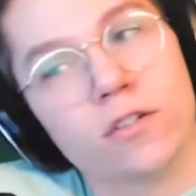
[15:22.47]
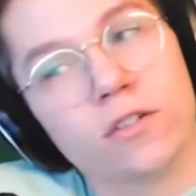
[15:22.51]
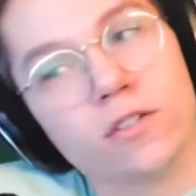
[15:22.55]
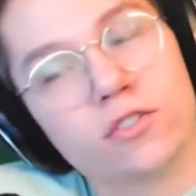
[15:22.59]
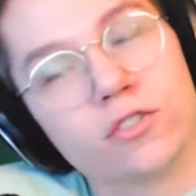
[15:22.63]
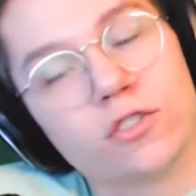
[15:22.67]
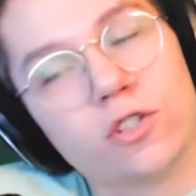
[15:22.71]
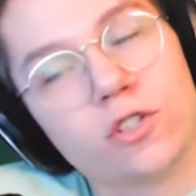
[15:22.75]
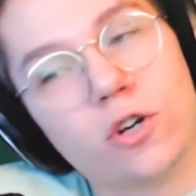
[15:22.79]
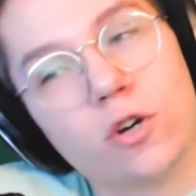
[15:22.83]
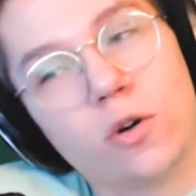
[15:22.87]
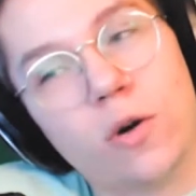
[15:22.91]

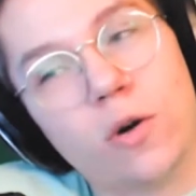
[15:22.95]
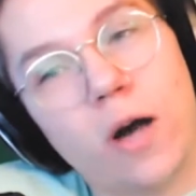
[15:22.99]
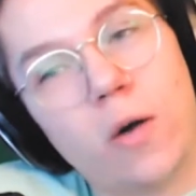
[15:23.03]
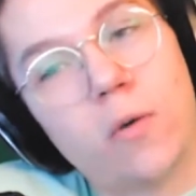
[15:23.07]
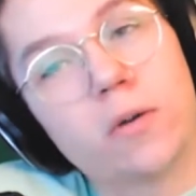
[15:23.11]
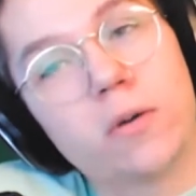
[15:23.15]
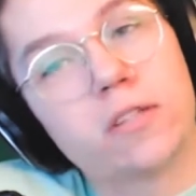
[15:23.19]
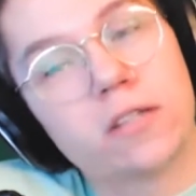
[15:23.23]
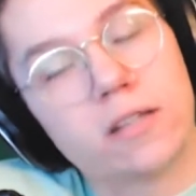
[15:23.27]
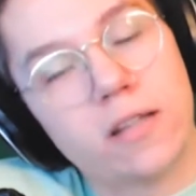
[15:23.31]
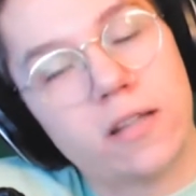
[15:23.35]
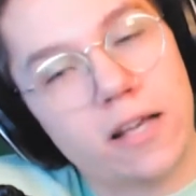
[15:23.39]
So I went
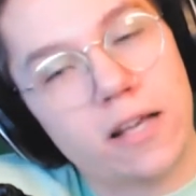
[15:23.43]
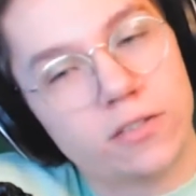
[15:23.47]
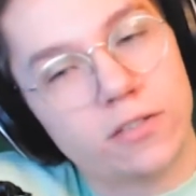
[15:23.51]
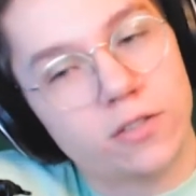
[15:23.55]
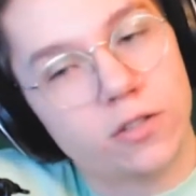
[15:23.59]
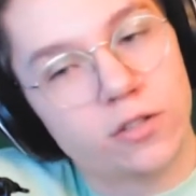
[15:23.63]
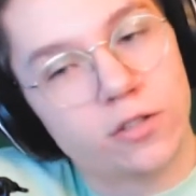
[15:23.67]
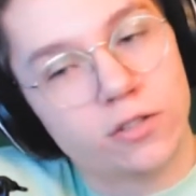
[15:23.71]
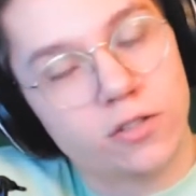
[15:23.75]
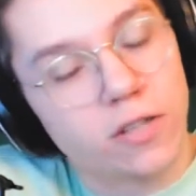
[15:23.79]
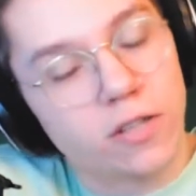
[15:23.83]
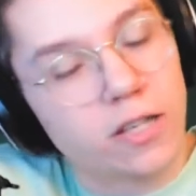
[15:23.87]
to last
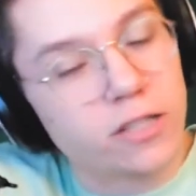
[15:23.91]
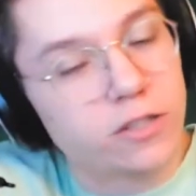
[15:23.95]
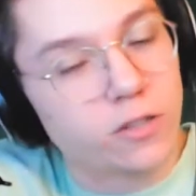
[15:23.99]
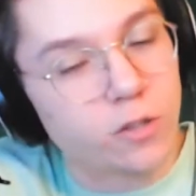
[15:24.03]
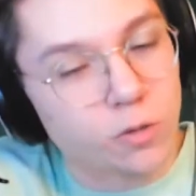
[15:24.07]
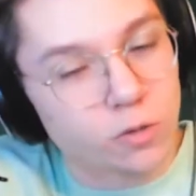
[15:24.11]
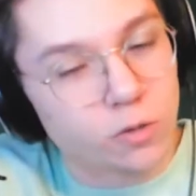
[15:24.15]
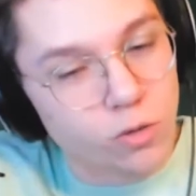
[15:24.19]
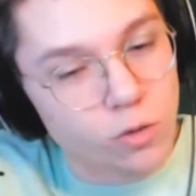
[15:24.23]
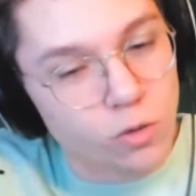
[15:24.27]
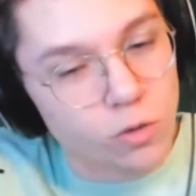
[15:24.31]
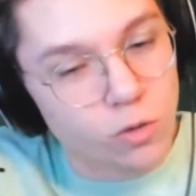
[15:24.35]
year's, and last year
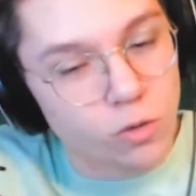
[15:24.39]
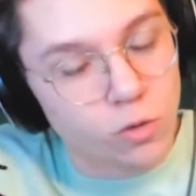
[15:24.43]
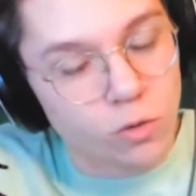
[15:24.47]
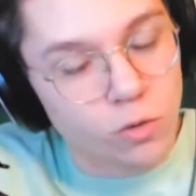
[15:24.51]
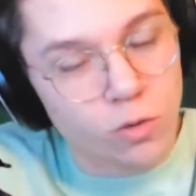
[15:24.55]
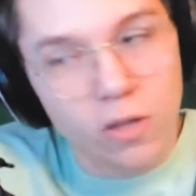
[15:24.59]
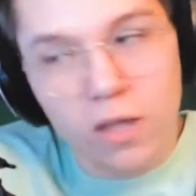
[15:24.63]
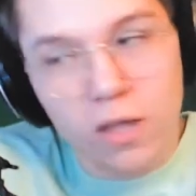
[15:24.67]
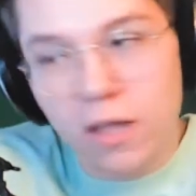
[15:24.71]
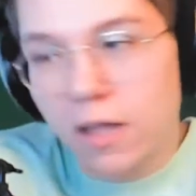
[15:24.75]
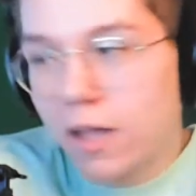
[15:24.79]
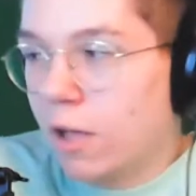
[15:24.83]
was cool,
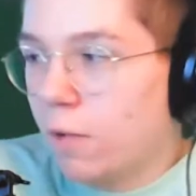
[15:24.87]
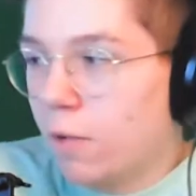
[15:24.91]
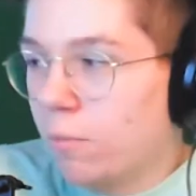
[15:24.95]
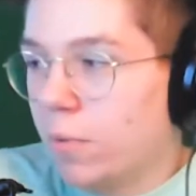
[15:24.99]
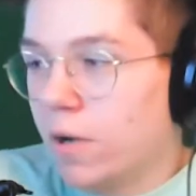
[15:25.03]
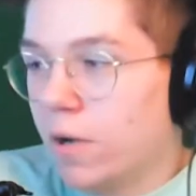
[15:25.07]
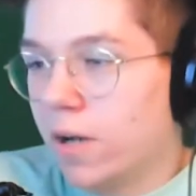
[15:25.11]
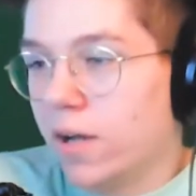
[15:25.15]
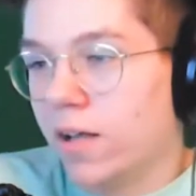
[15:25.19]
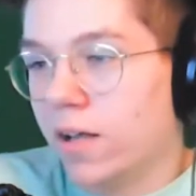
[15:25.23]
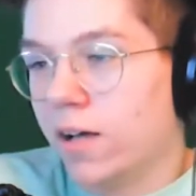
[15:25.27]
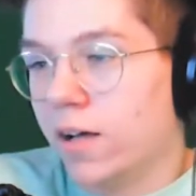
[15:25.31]

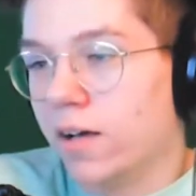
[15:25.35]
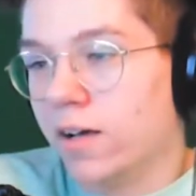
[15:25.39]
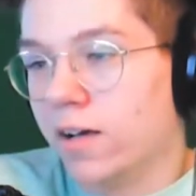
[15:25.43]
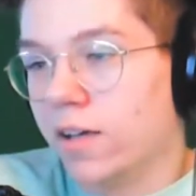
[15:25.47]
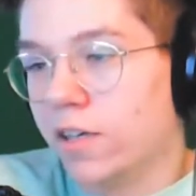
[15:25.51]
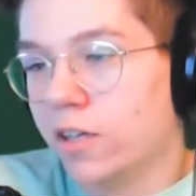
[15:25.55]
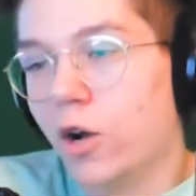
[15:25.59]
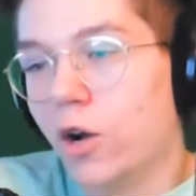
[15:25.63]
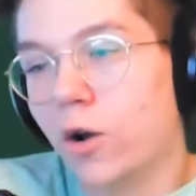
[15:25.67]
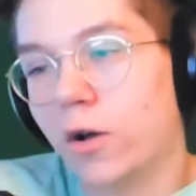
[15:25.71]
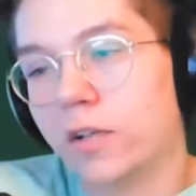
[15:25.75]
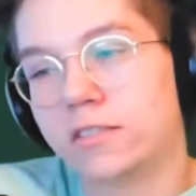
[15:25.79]
but you
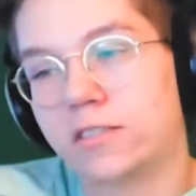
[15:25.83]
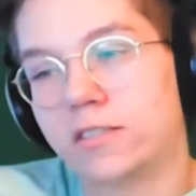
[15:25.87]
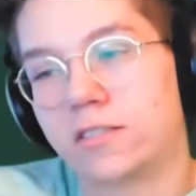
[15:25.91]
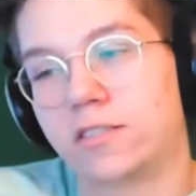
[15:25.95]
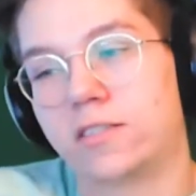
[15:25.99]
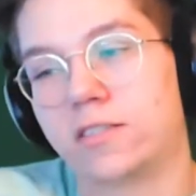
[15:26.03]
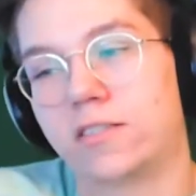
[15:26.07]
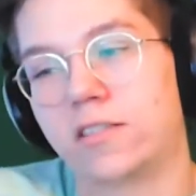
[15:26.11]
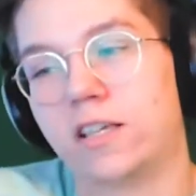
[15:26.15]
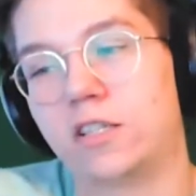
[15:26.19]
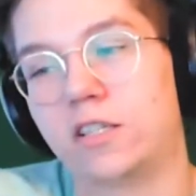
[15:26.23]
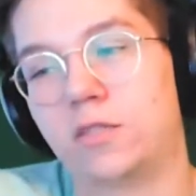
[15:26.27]
know, it's
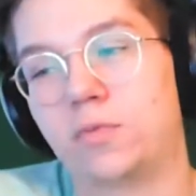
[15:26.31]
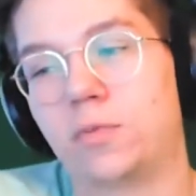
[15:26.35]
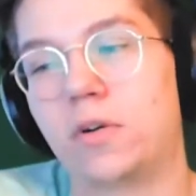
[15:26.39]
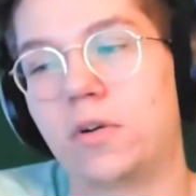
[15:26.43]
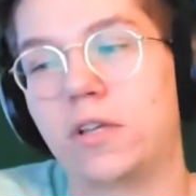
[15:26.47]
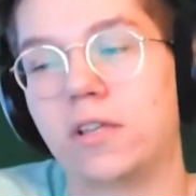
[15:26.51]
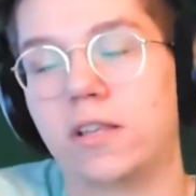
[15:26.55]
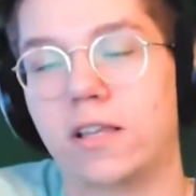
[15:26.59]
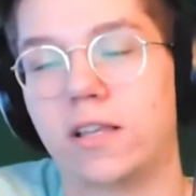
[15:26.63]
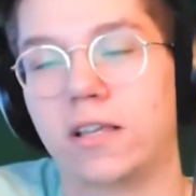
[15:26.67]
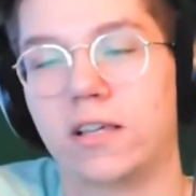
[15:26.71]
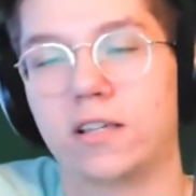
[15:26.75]
pretty
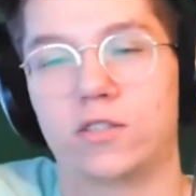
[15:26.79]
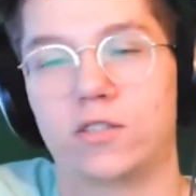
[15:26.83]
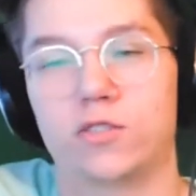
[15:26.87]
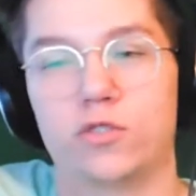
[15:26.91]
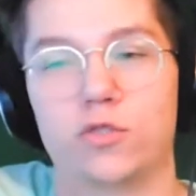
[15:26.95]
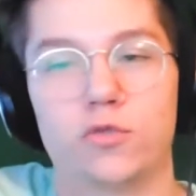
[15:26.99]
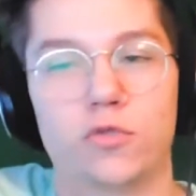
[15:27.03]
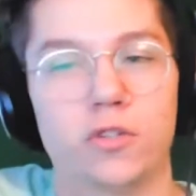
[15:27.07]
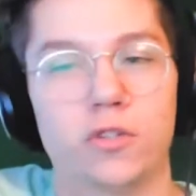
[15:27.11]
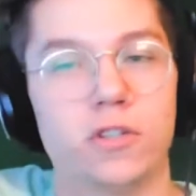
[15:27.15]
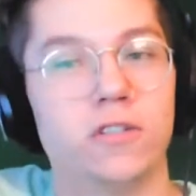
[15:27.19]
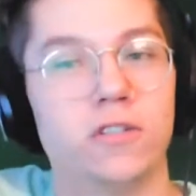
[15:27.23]
like
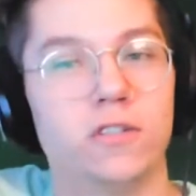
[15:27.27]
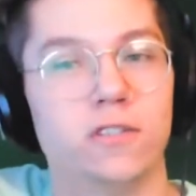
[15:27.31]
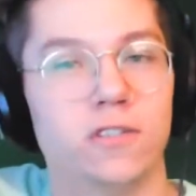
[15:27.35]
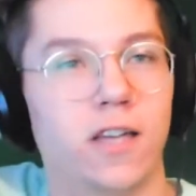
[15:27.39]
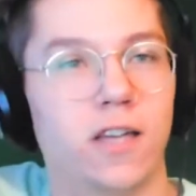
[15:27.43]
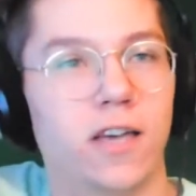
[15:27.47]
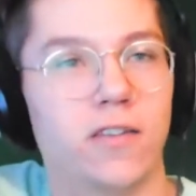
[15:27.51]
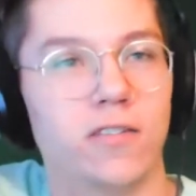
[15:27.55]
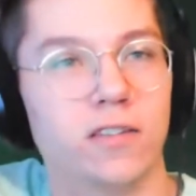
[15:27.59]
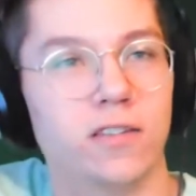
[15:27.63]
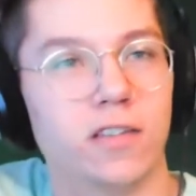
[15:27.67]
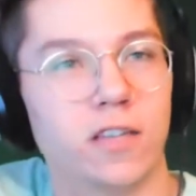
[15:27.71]
surreal
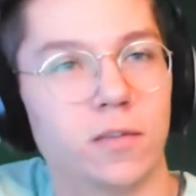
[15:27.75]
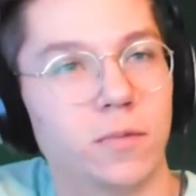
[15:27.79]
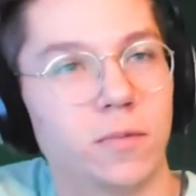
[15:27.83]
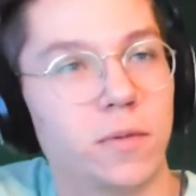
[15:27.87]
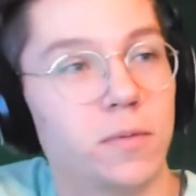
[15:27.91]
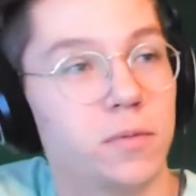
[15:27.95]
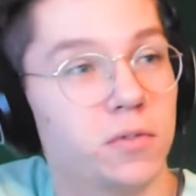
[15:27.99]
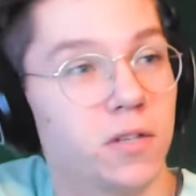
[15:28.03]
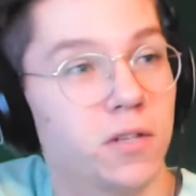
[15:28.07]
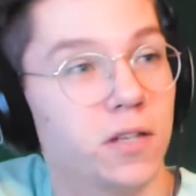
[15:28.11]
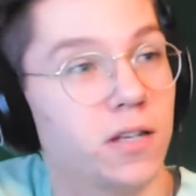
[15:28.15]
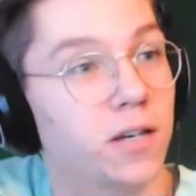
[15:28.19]
having like
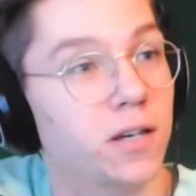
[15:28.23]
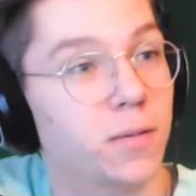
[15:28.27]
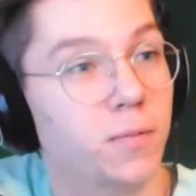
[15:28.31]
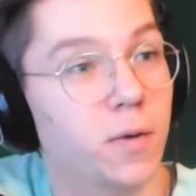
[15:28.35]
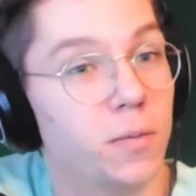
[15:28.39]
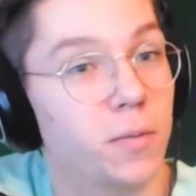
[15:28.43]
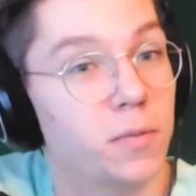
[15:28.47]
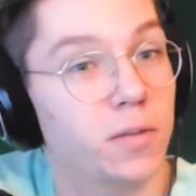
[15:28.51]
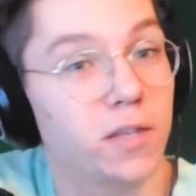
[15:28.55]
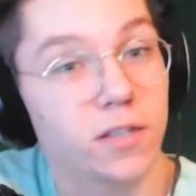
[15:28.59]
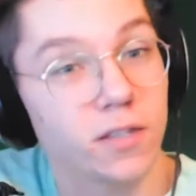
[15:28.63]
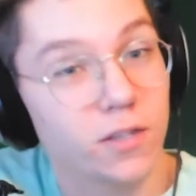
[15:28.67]
people like come up,
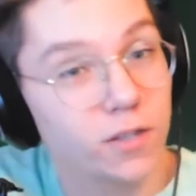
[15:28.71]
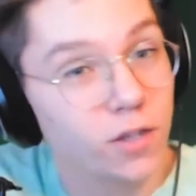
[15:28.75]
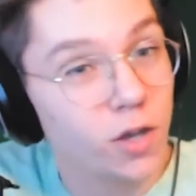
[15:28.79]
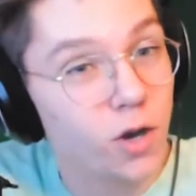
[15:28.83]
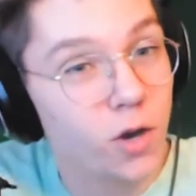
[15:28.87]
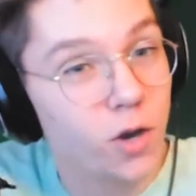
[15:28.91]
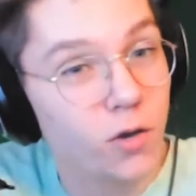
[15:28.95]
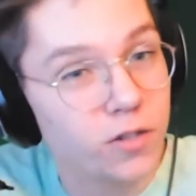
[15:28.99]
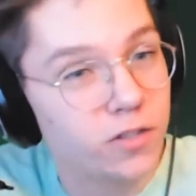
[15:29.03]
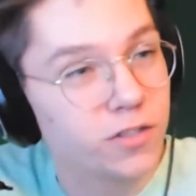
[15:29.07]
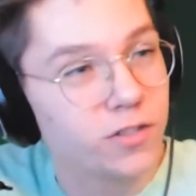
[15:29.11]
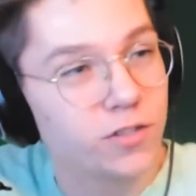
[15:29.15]
be like, yo,
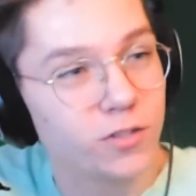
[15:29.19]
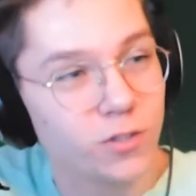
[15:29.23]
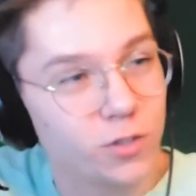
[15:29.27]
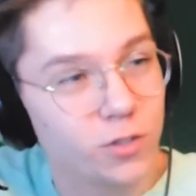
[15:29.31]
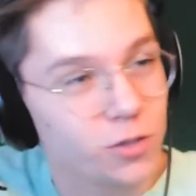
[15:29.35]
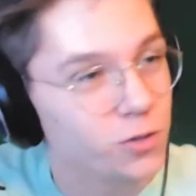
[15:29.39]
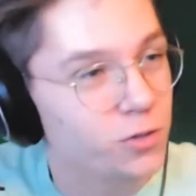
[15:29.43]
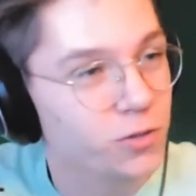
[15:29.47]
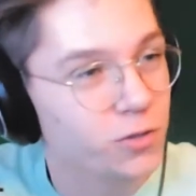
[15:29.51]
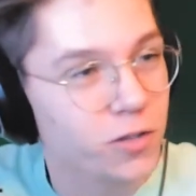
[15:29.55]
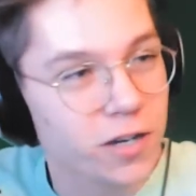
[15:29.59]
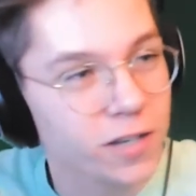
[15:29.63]
this is
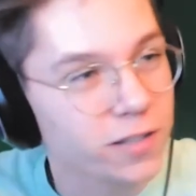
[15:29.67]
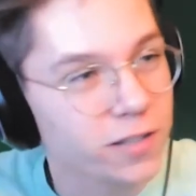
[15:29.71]
you, right?